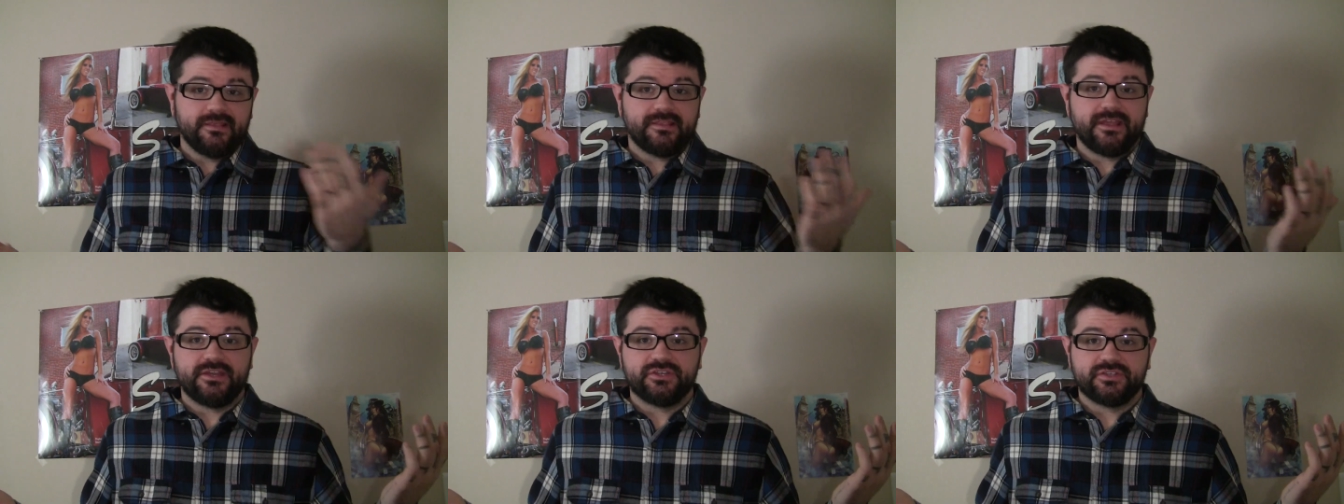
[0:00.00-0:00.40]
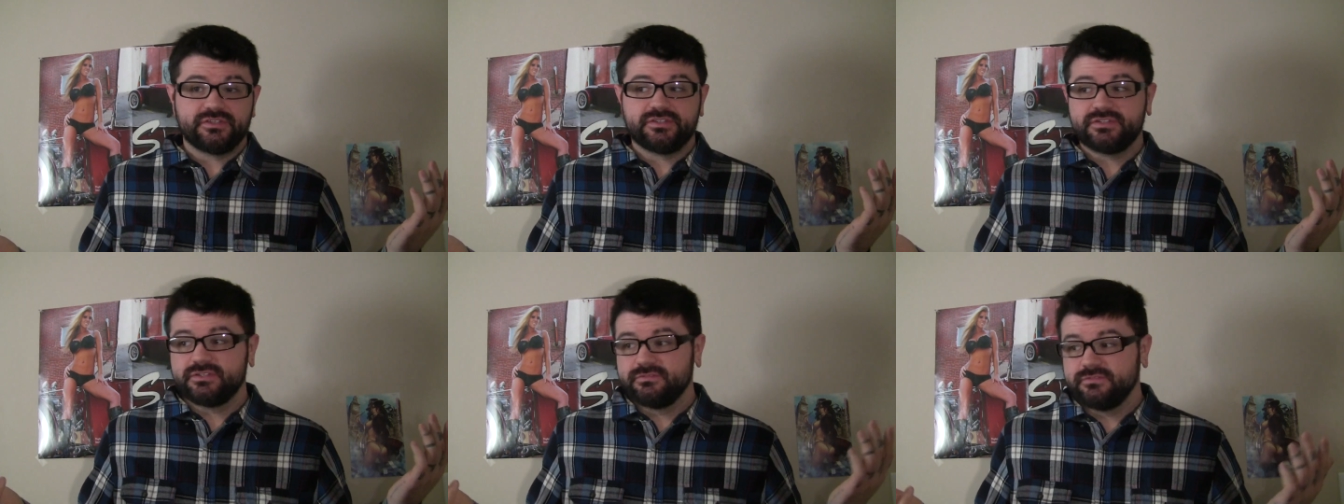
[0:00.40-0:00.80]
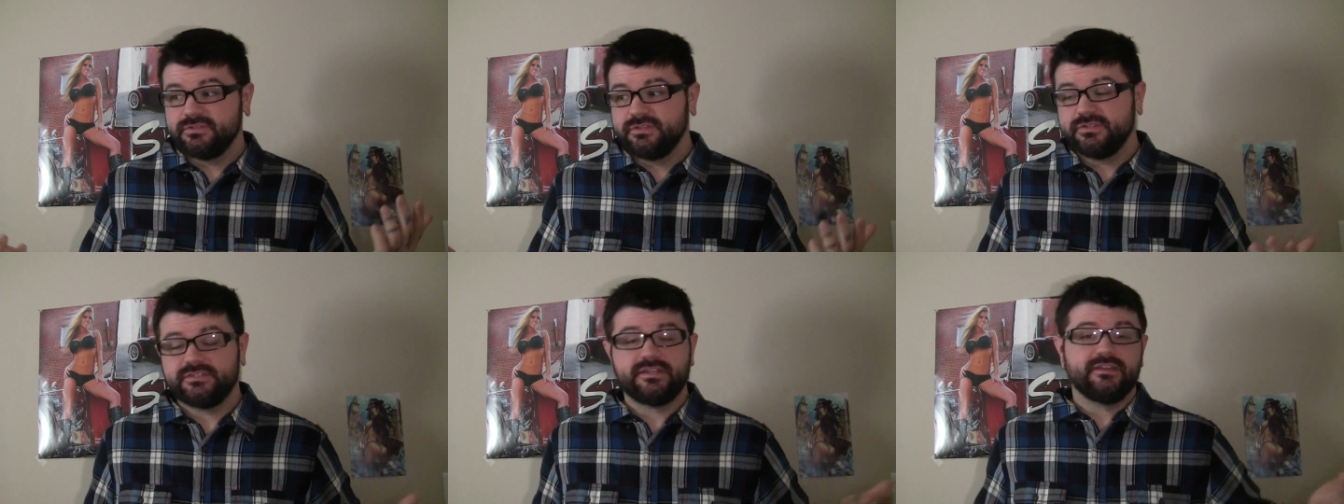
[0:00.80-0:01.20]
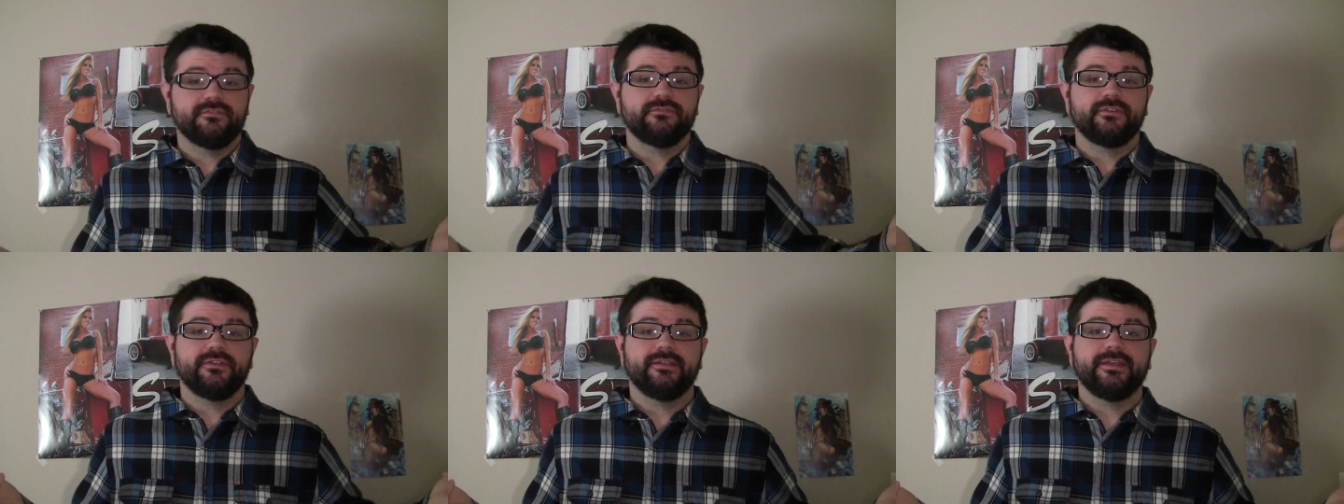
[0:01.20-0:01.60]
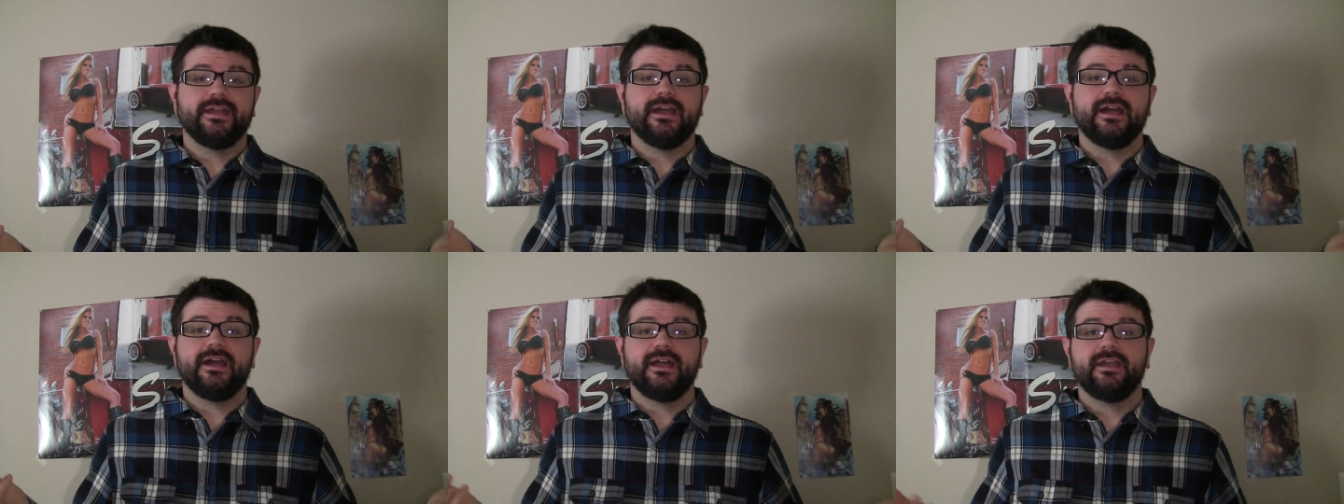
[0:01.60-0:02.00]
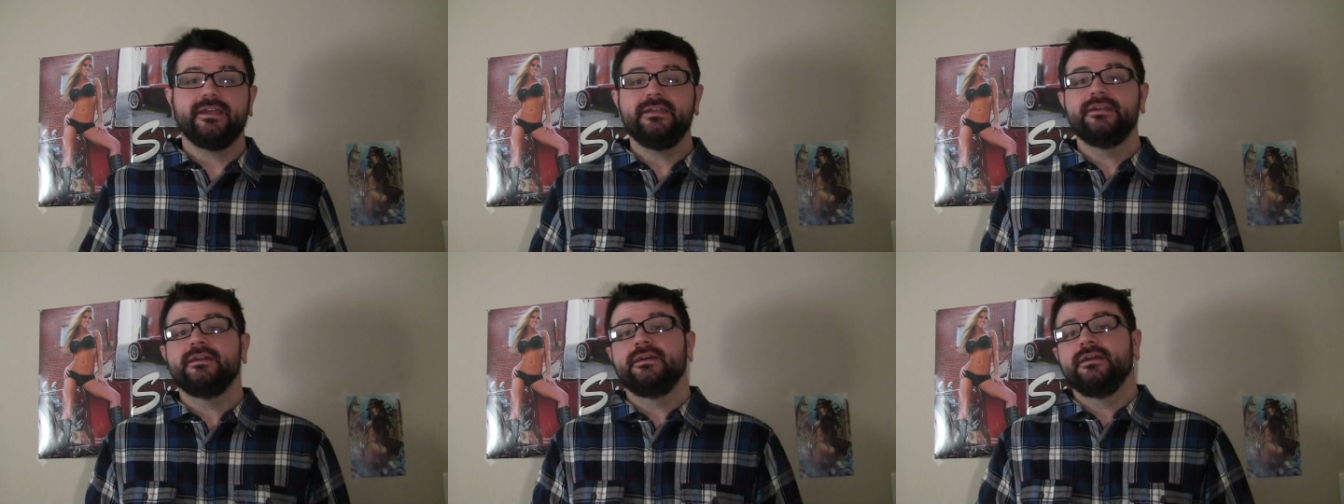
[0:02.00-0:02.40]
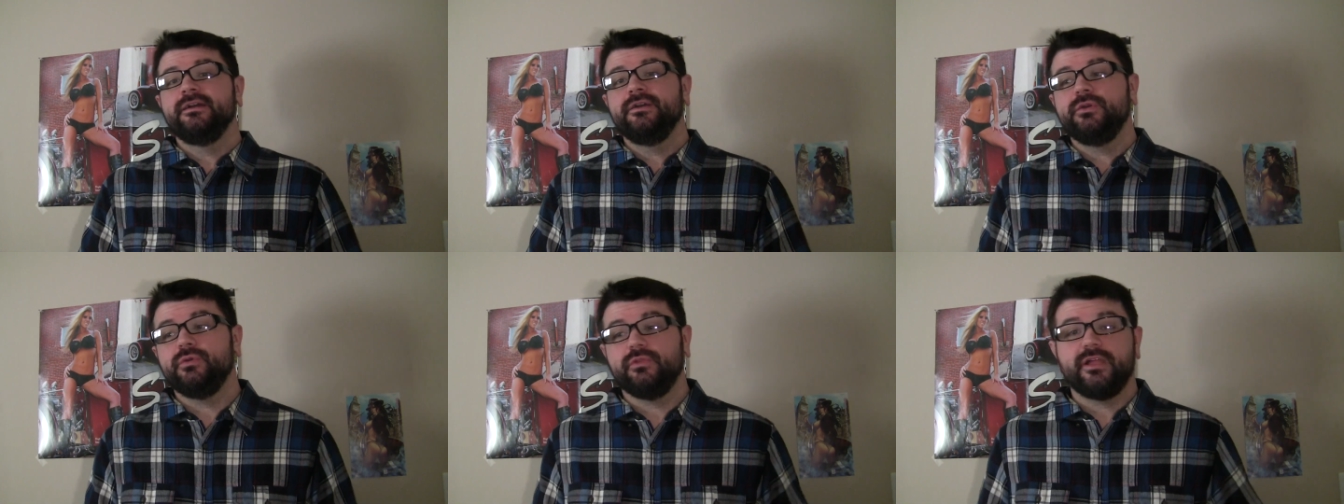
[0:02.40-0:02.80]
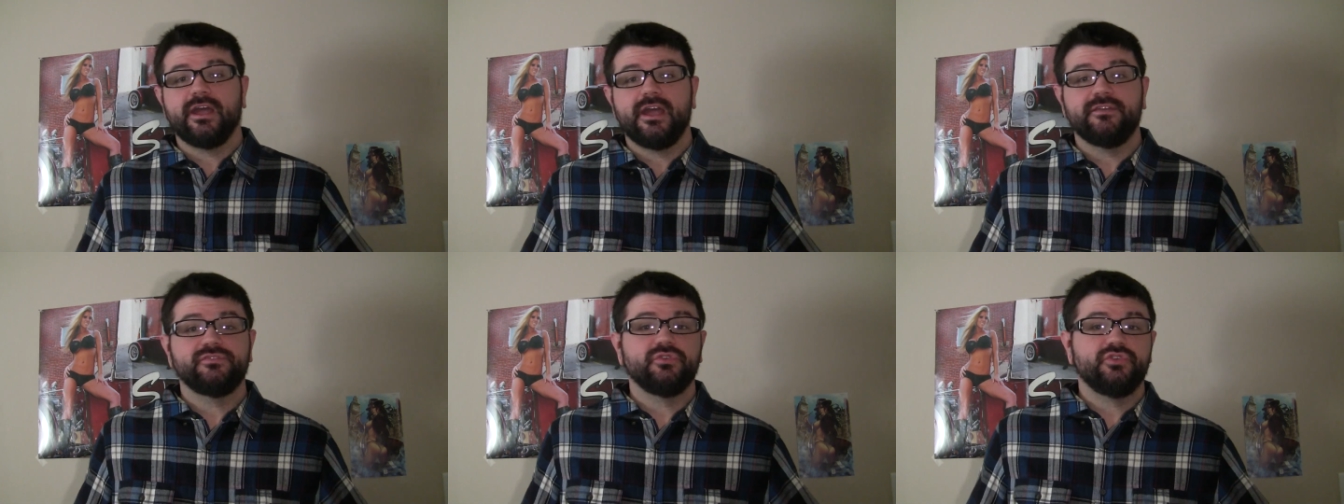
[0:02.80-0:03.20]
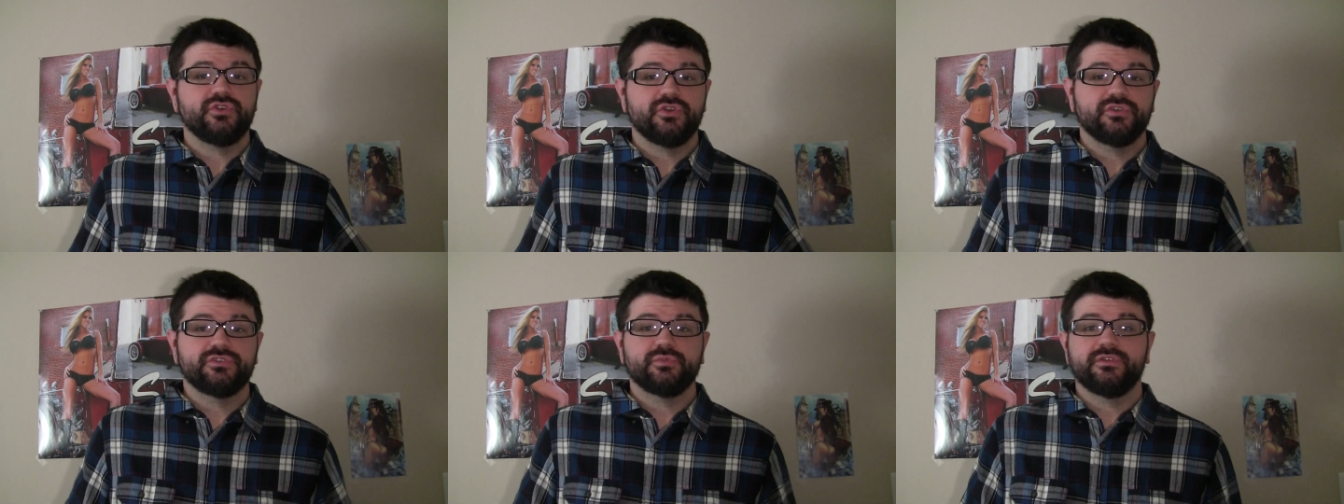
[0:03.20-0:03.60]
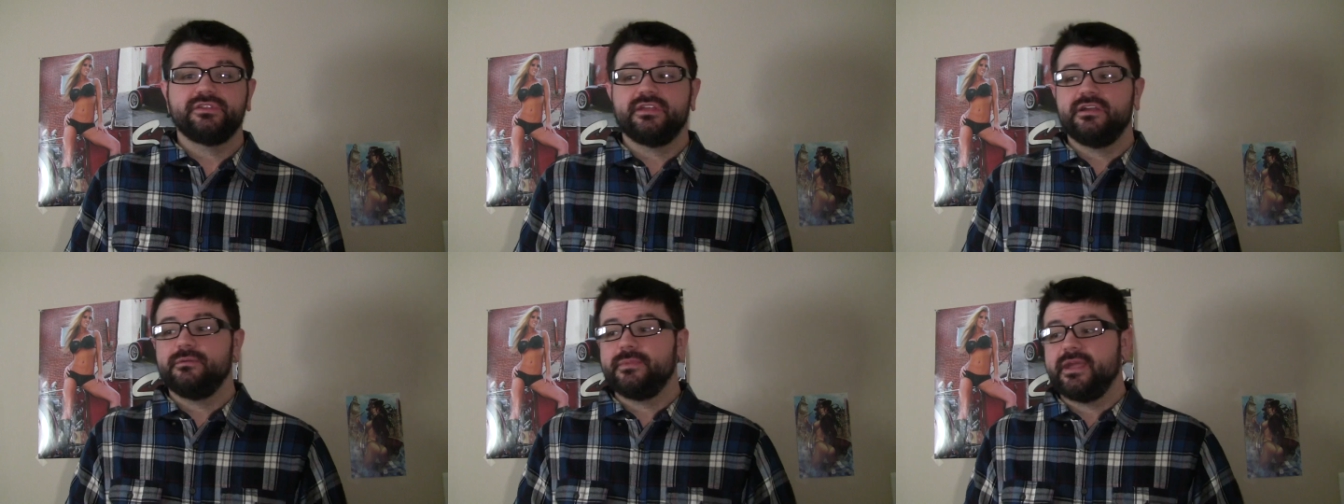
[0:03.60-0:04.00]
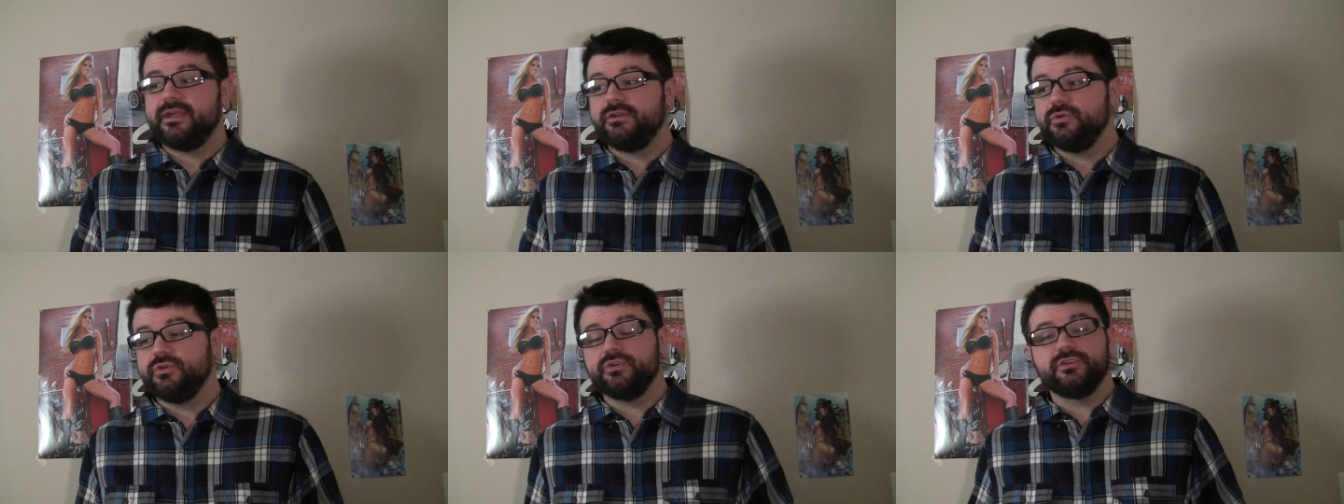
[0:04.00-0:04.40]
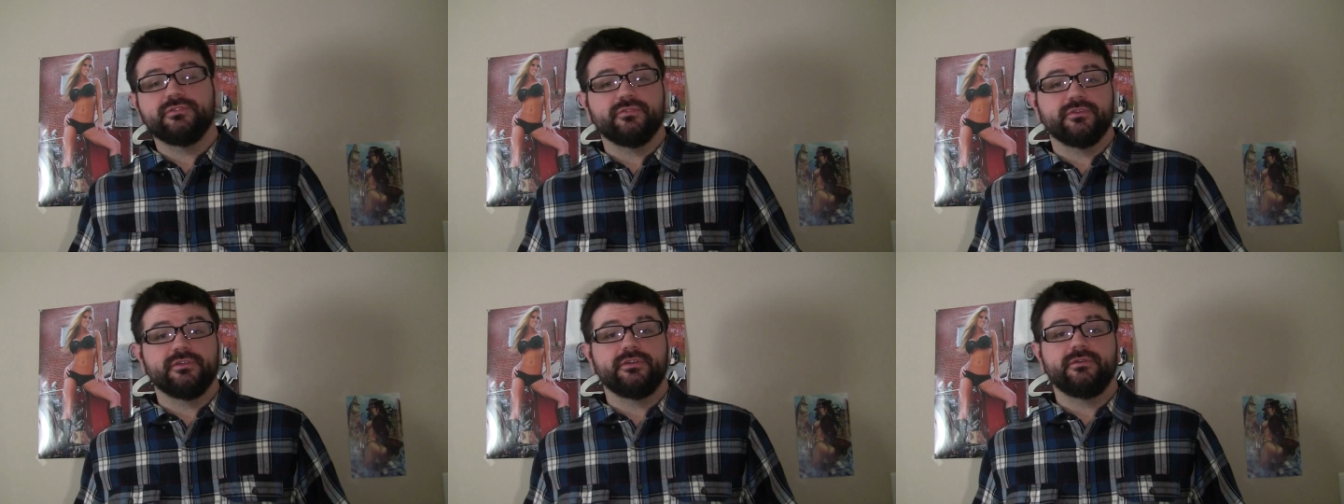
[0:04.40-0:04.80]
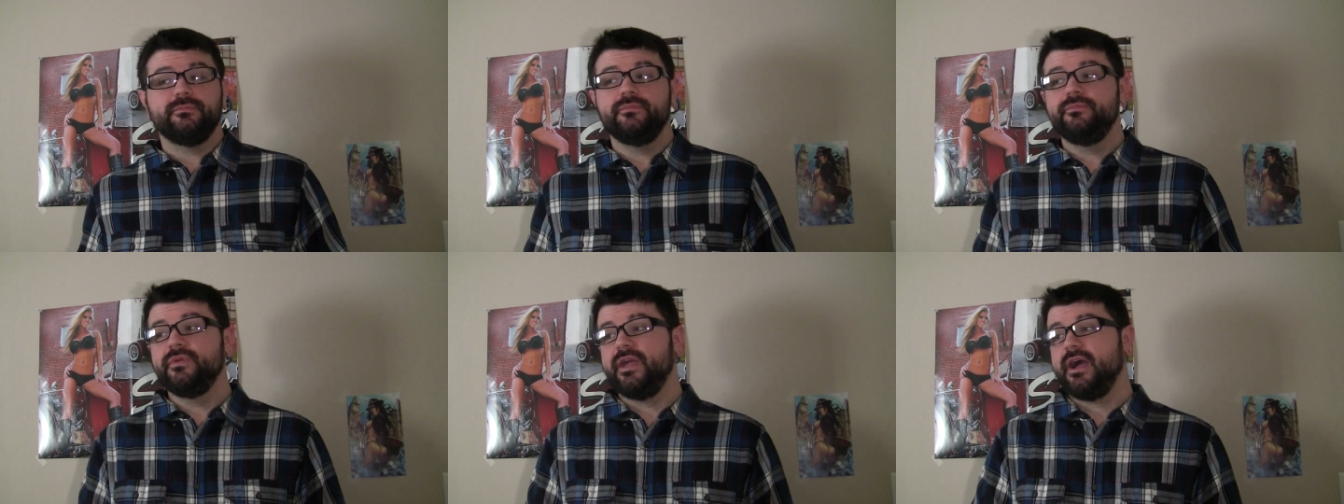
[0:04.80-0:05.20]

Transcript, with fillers: they just see a friendly guy who laughs, who jokes with them, and who cooks for them.